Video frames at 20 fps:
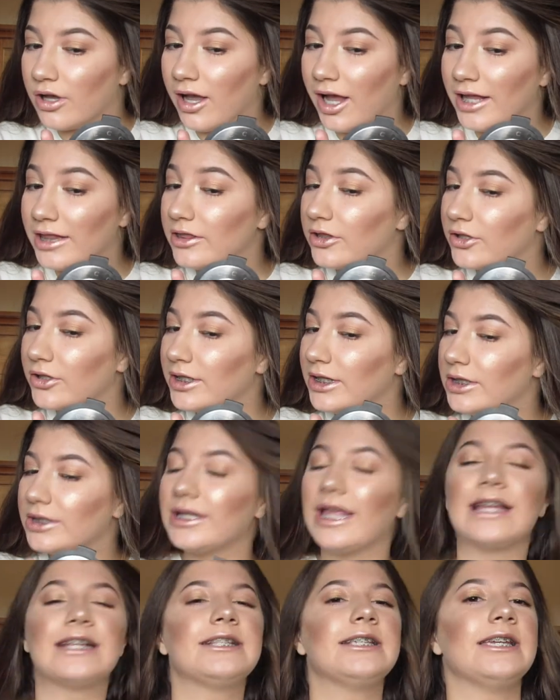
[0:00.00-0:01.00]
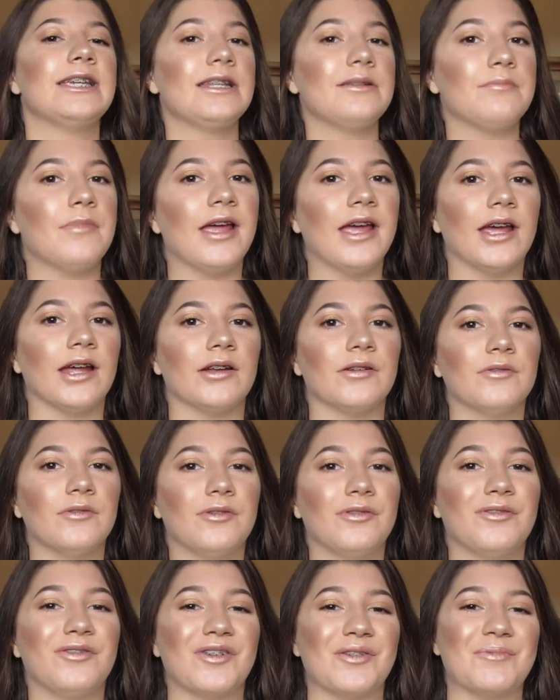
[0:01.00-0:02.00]
I literally look like Tin Man
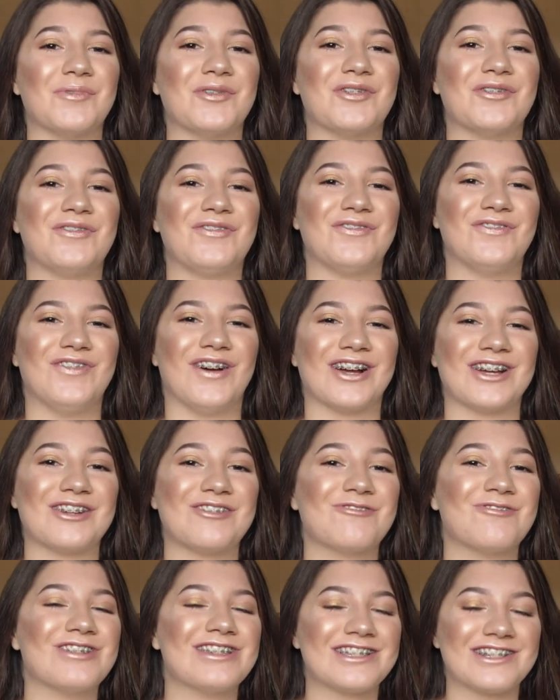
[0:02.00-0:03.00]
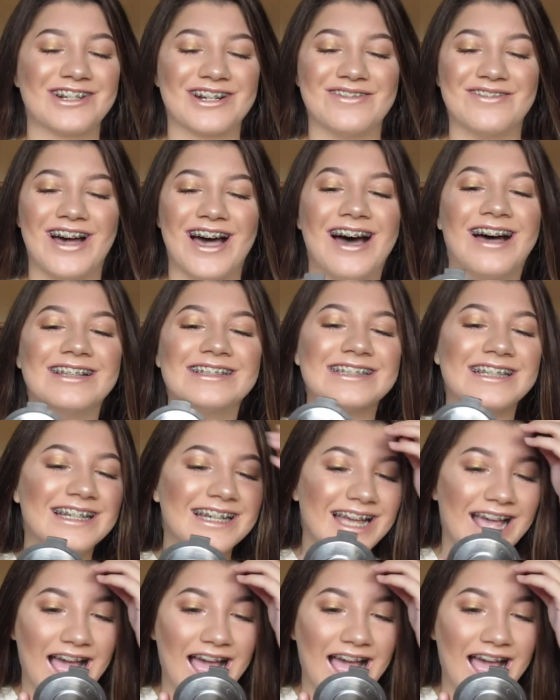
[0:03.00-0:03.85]
from the fucking Wizard of Oz.